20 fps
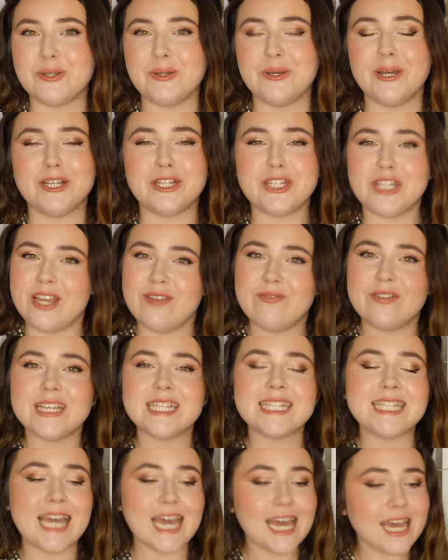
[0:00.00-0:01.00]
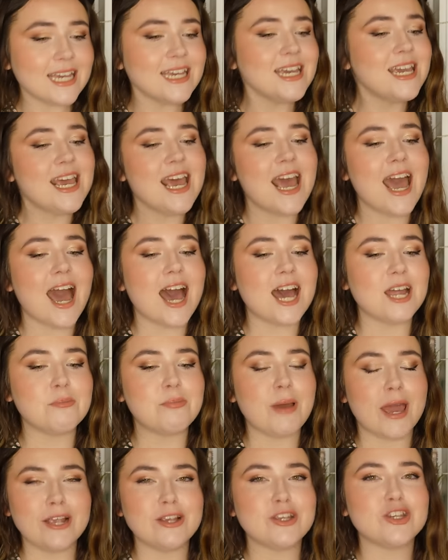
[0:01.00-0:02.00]
to achieve achieve this year. And
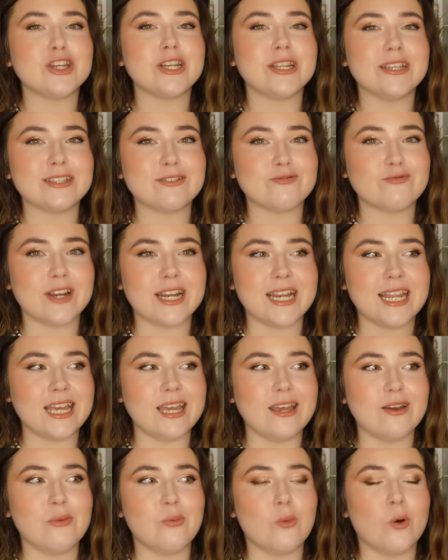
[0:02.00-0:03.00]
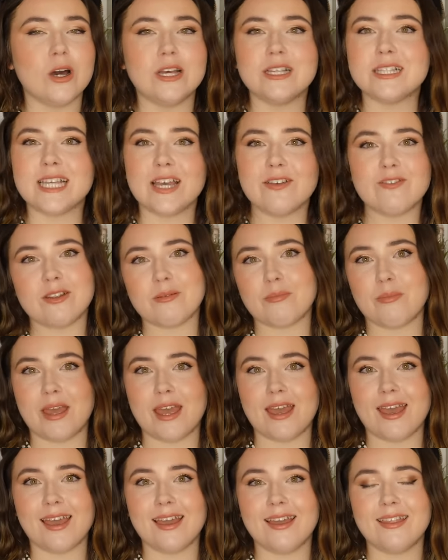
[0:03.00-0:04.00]
Patreon is really what has given
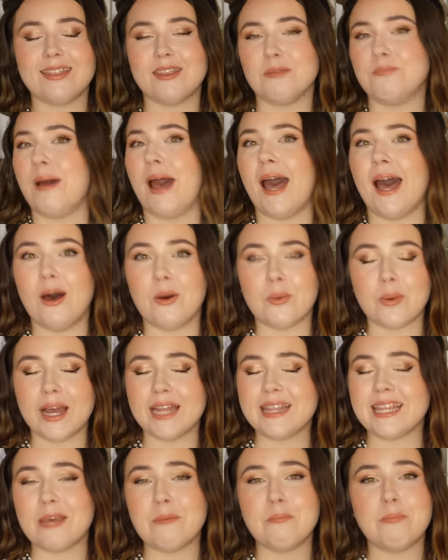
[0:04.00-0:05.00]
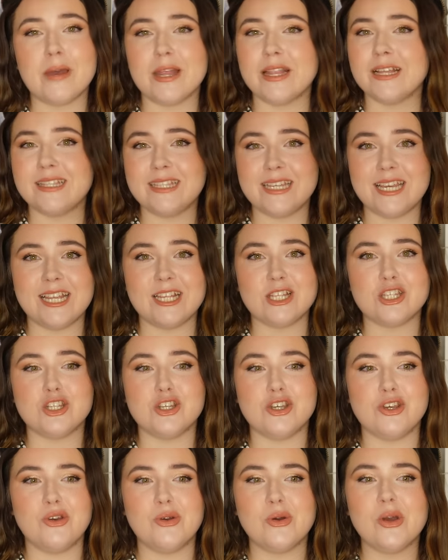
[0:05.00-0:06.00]
me the power and the ability
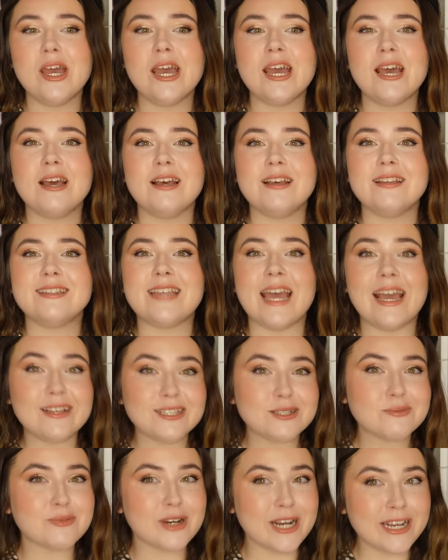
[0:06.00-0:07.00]
to take some